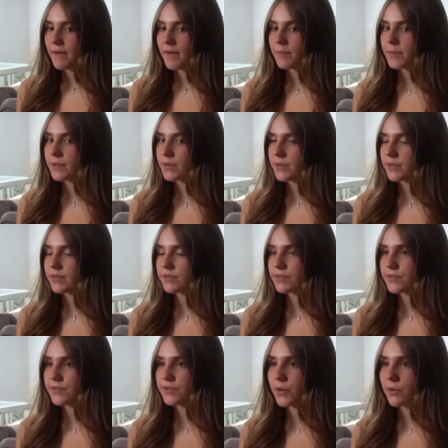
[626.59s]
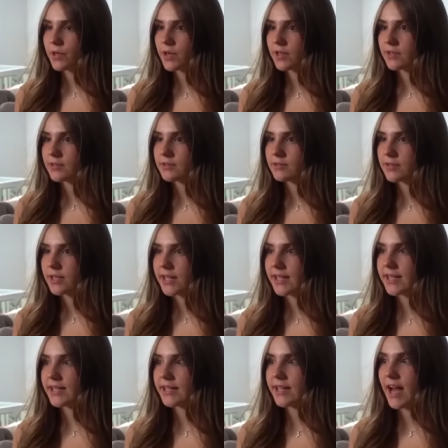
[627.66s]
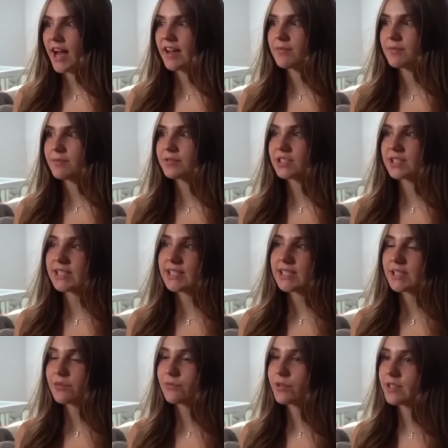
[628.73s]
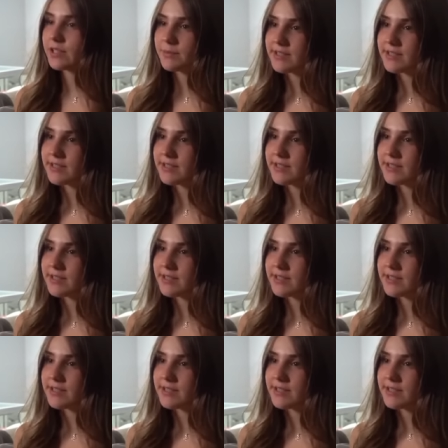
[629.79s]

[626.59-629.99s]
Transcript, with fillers: I've been doing this for so long and I'm just getting really